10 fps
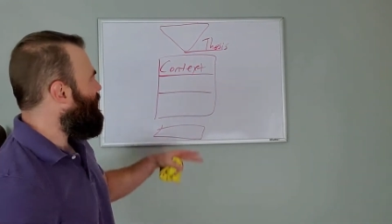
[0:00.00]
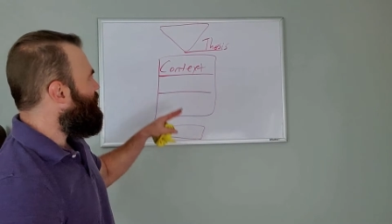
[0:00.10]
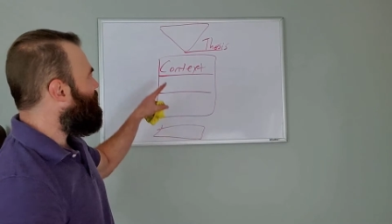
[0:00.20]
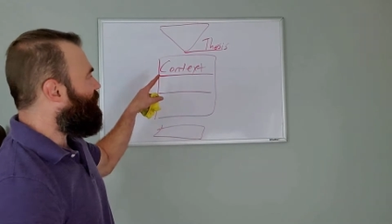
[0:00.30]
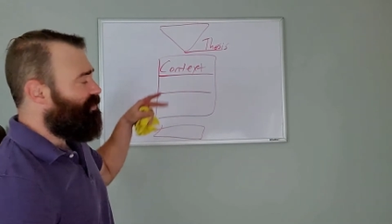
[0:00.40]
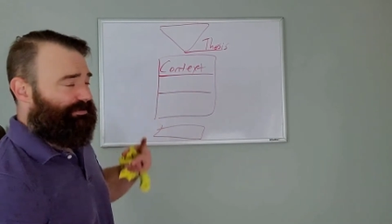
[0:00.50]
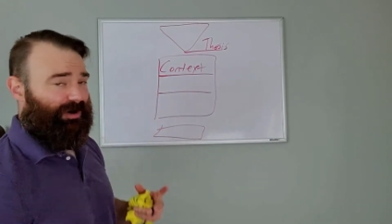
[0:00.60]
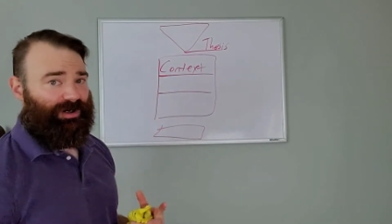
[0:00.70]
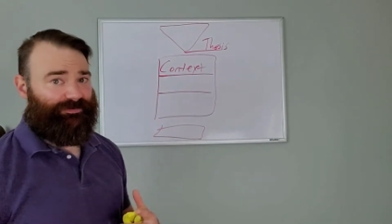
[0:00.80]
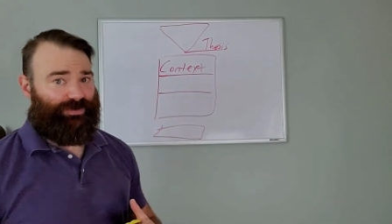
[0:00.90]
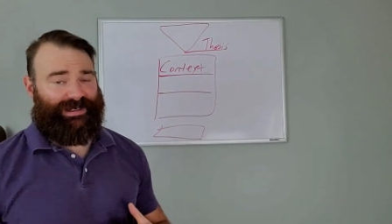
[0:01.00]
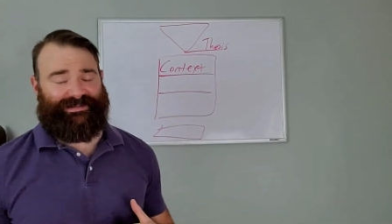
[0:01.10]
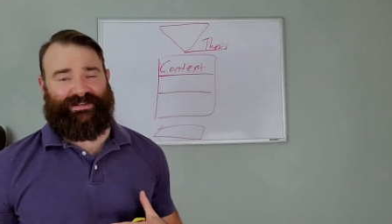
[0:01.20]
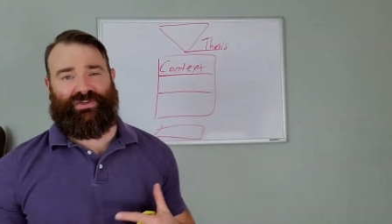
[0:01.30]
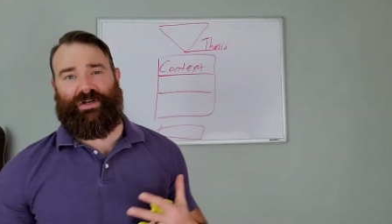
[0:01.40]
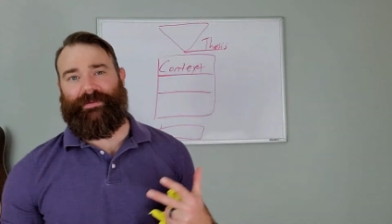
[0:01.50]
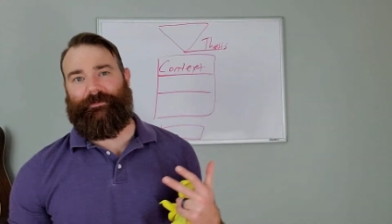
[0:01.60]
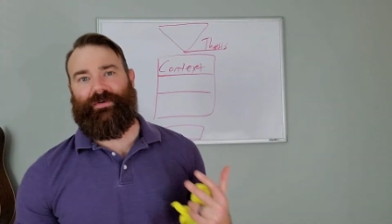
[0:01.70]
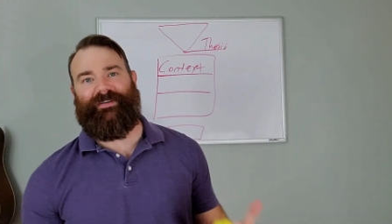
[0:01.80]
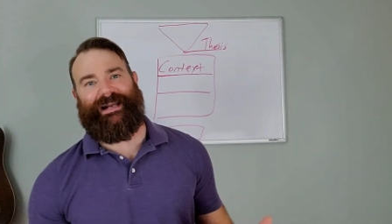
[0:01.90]
The first part of your essay is going to be
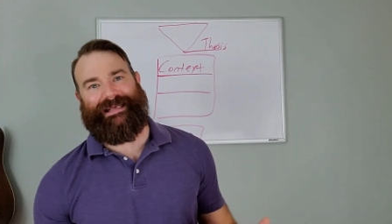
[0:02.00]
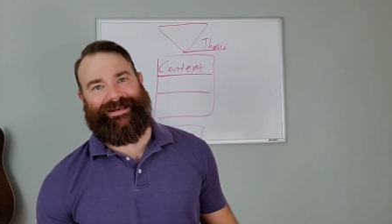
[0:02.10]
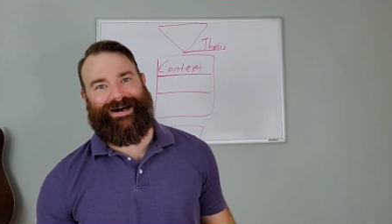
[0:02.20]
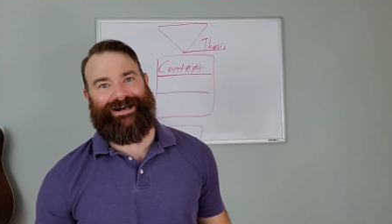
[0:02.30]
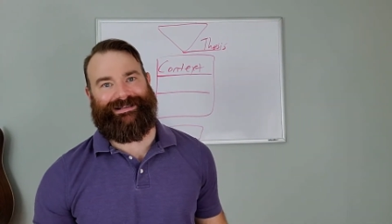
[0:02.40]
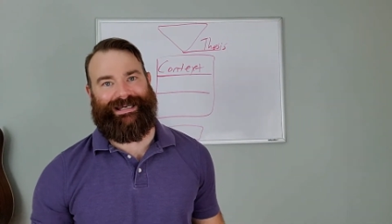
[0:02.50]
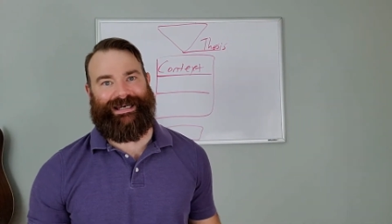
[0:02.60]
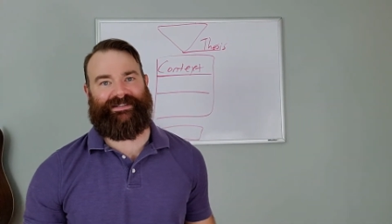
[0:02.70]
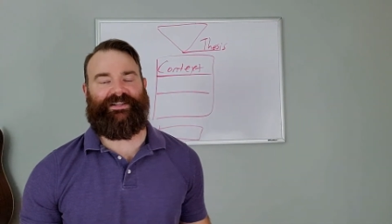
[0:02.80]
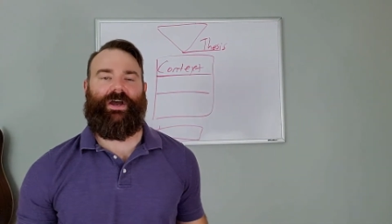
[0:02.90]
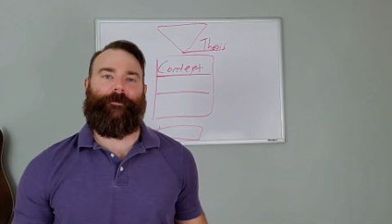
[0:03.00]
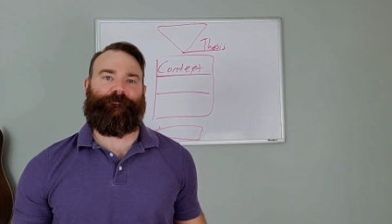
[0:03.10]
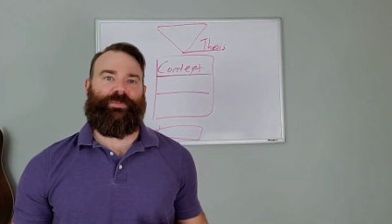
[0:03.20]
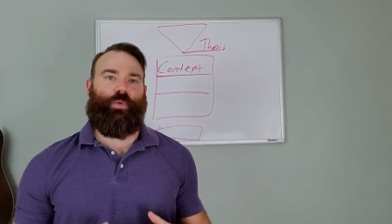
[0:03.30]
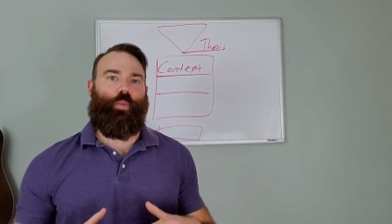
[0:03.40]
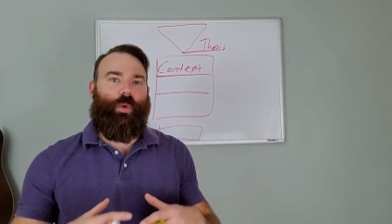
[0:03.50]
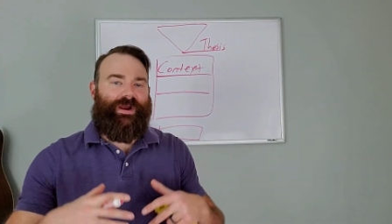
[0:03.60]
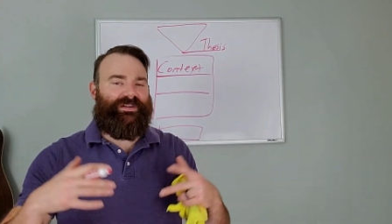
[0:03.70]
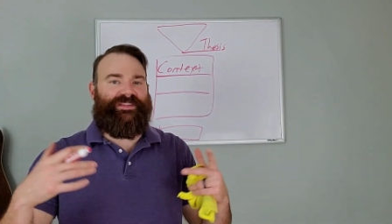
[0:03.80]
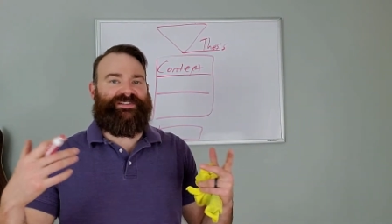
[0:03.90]
providing context. Where
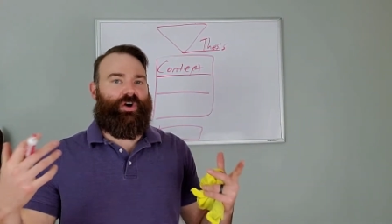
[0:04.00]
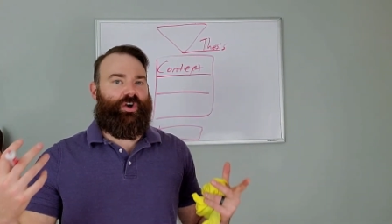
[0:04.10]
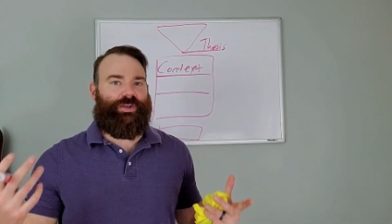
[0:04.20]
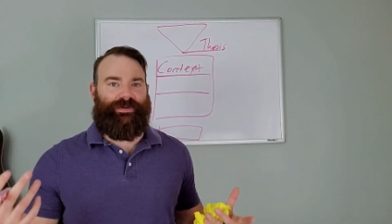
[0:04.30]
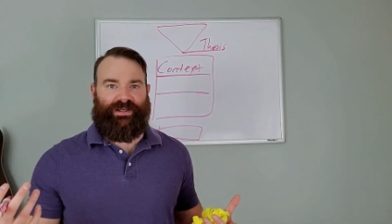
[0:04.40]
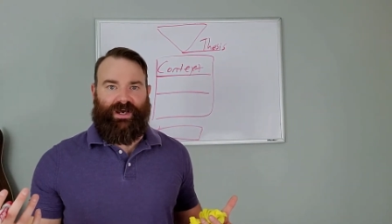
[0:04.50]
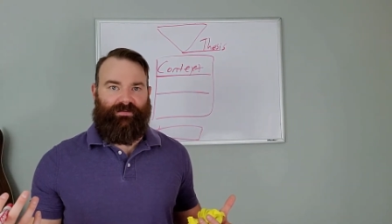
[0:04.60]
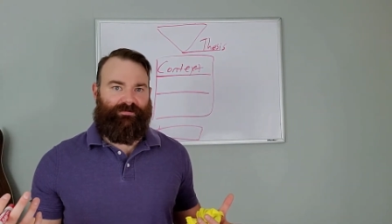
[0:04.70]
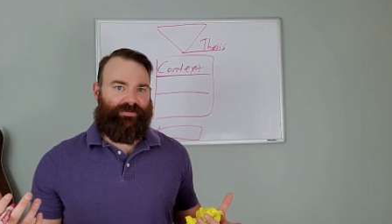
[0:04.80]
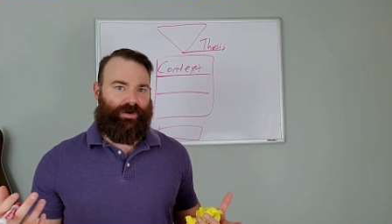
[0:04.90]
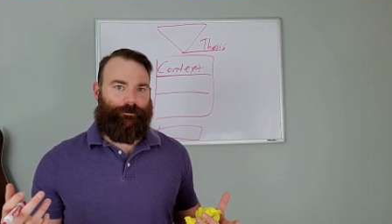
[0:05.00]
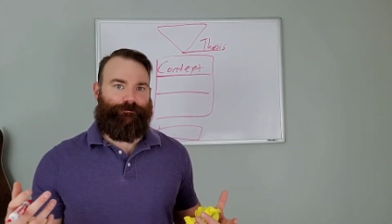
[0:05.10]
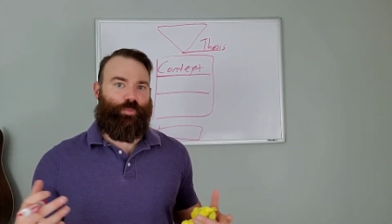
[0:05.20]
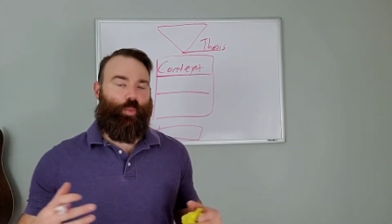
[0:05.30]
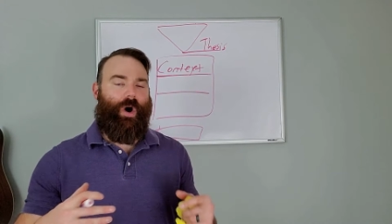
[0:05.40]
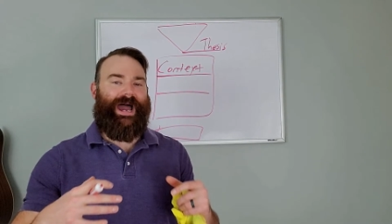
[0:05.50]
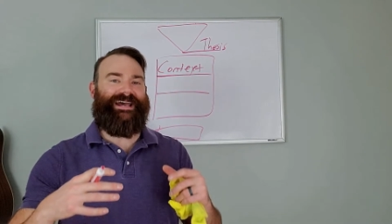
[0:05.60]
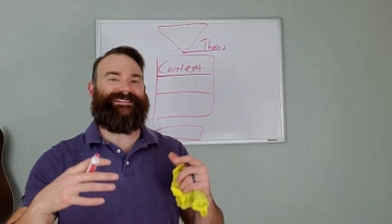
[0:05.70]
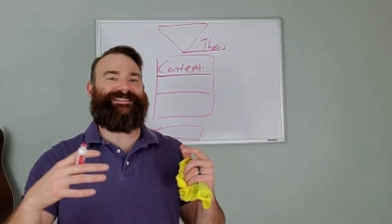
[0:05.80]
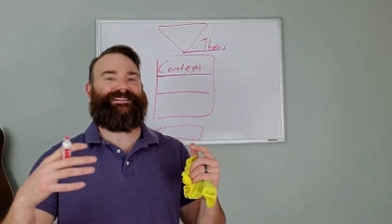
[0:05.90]
did this argument come from? Why
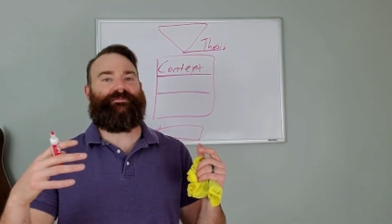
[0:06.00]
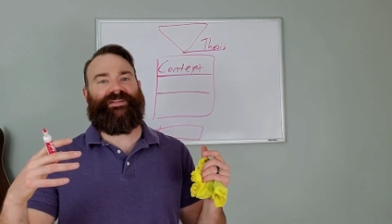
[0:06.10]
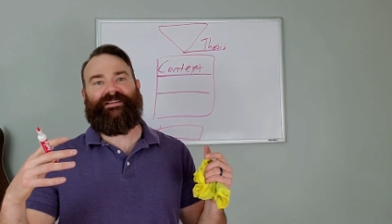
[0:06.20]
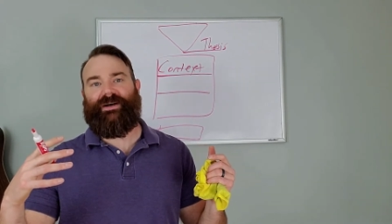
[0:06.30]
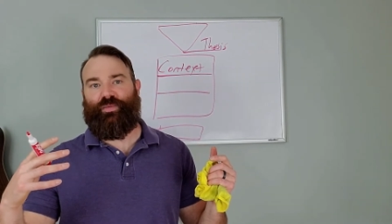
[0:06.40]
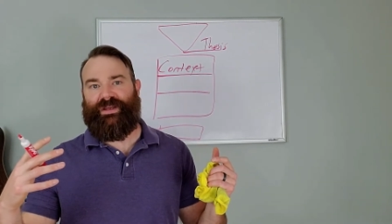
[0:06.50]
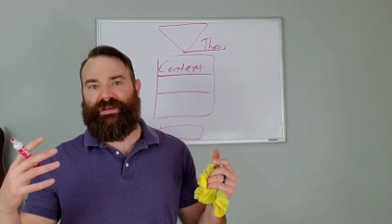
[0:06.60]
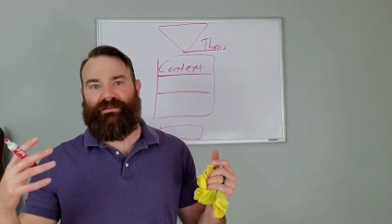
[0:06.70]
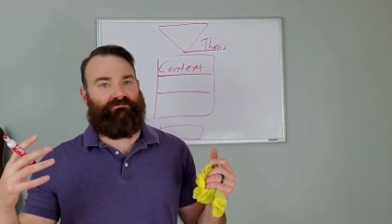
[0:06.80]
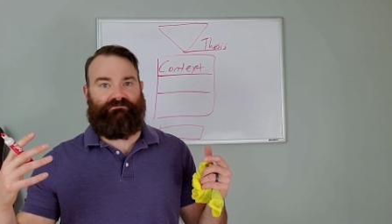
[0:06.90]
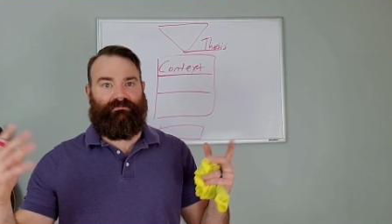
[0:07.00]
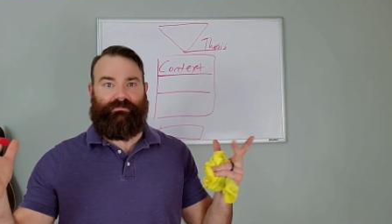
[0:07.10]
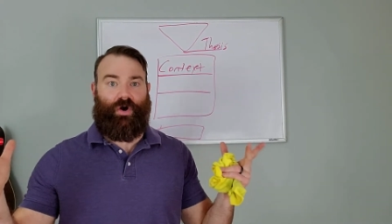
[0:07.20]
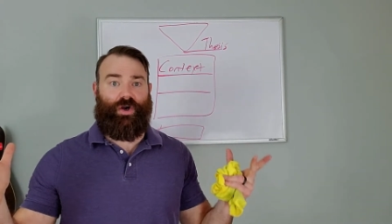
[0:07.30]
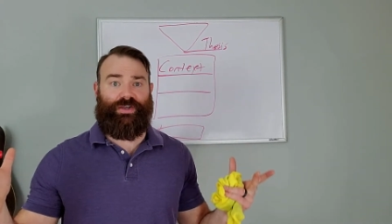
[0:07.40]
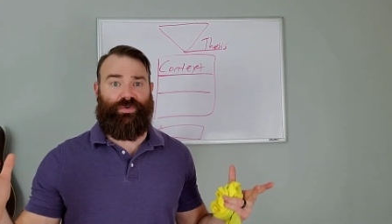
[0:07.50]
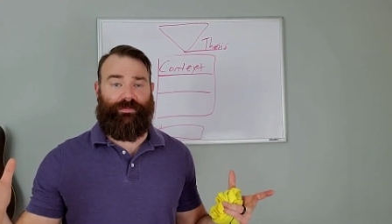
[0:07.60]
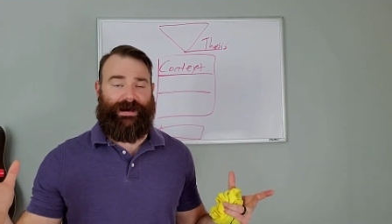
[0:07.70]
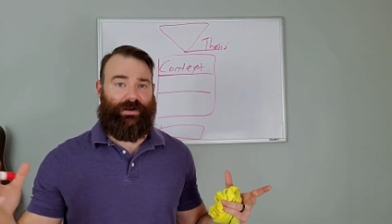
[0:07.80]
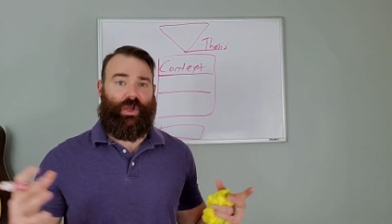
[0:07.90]
is it something that we argue
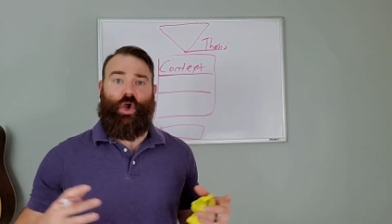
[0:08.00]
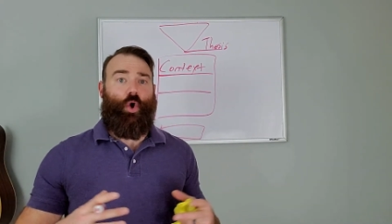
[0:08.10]
about?